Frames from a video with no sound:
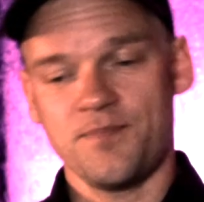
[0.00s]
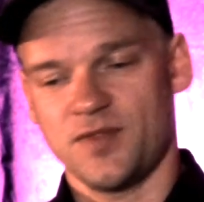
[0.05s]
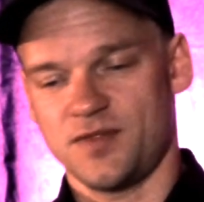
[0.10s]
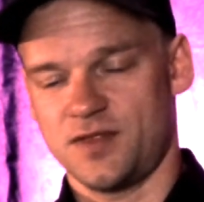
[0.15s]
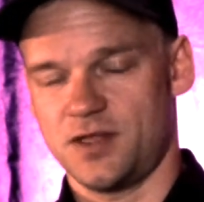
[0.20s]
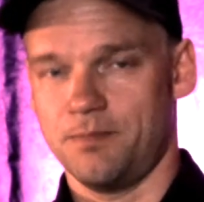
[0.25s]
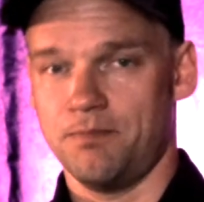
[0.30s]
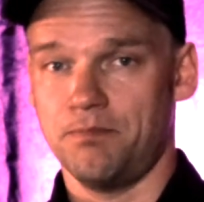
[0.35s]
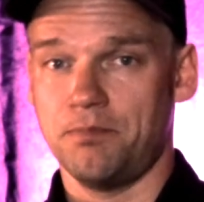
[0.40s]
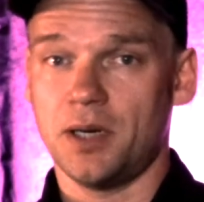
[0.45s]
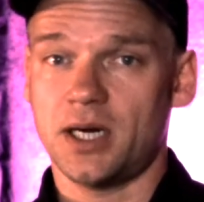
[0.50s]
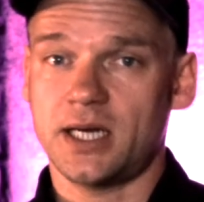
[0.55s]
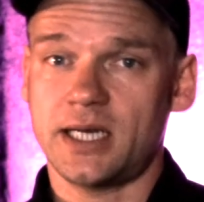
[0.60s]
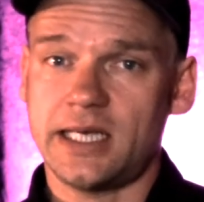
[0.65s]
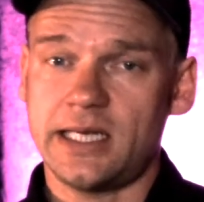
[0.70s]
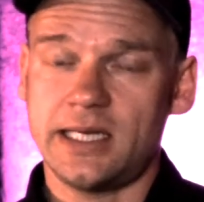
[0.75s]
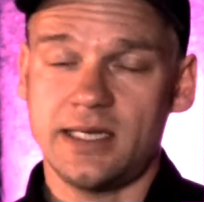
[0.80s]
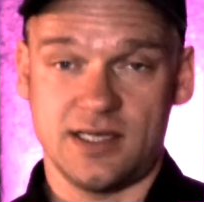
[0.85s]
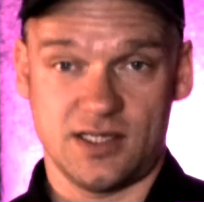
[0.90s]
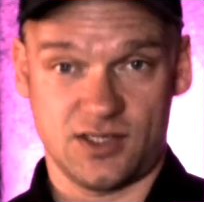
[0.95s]
The
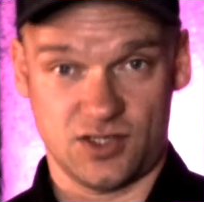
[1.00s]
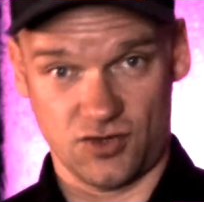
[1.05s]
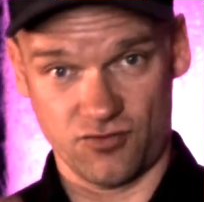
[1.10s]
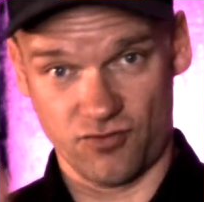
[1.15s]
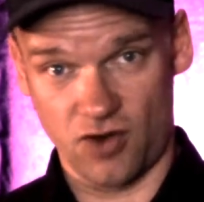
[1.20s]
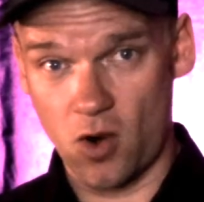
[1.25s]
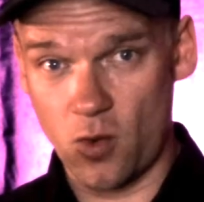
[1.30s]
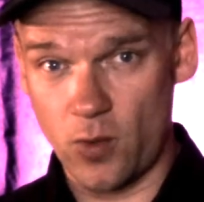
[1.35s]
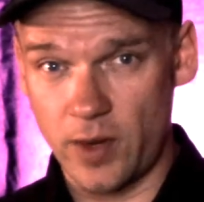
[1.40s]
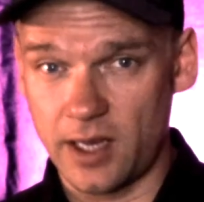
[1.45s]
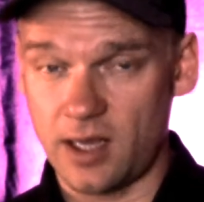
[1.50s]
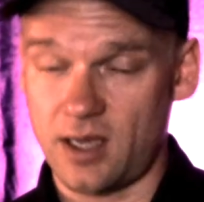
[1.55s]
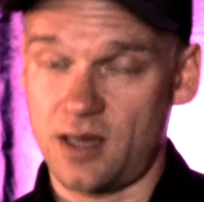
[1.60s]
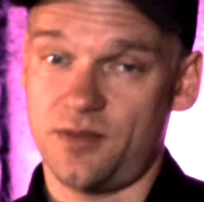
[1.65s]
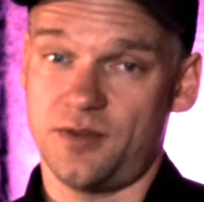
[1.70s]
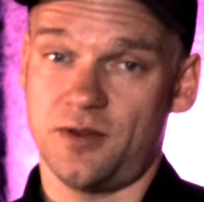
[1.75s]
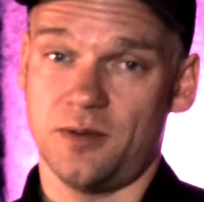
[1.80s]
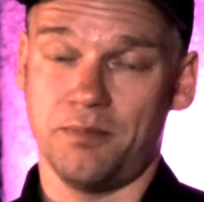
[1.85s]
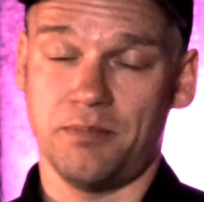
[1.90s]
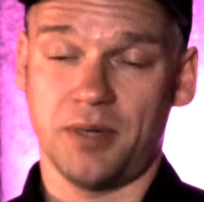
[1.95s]
body is growing,
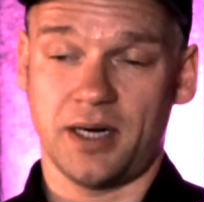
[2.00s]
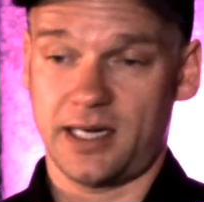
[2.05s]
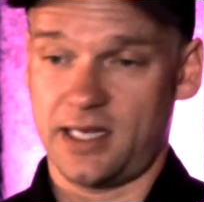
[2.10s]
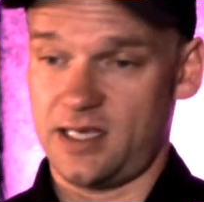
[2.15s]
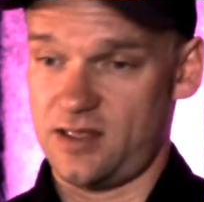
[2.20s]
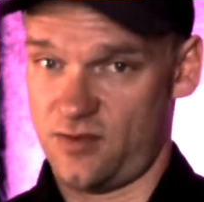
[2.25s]
and the body,